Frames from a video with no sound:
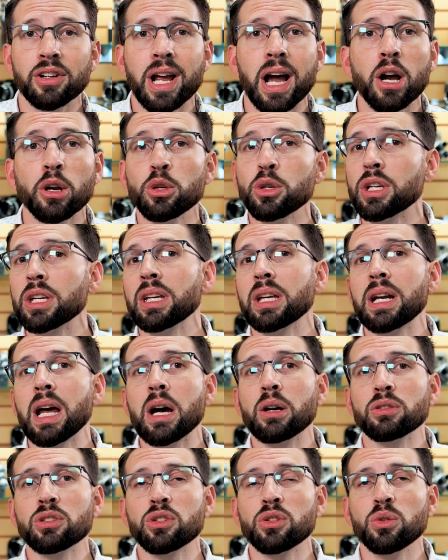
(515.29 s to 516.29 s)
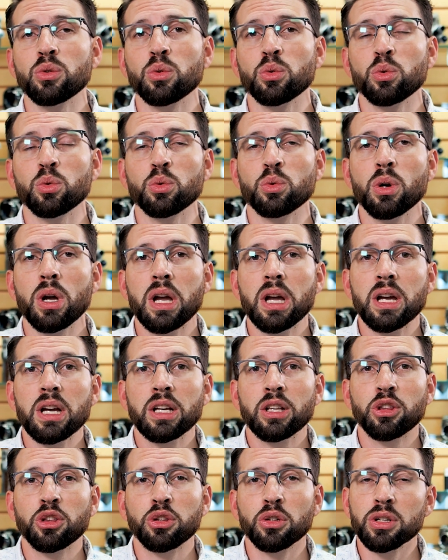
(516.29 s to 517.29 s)
Now you can get out to
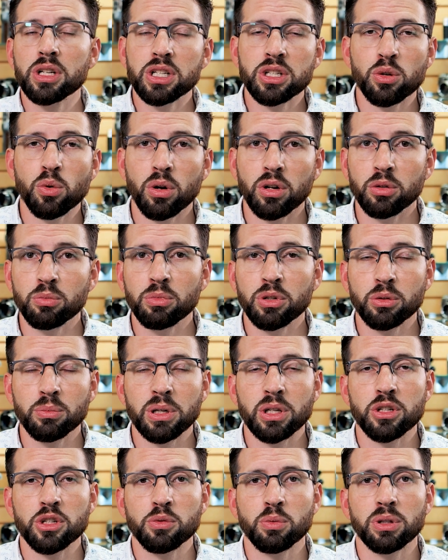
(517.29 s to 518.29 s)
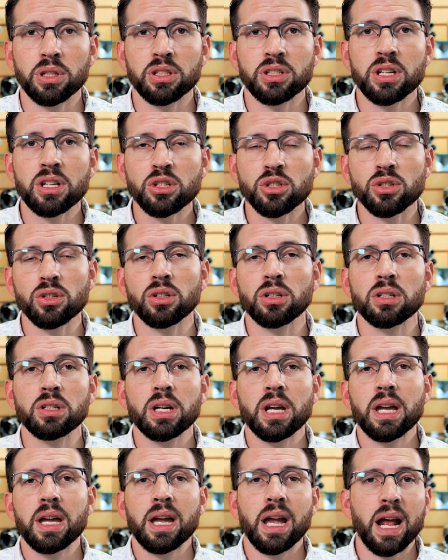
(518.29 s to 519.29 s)
3200 millimeters with the digital,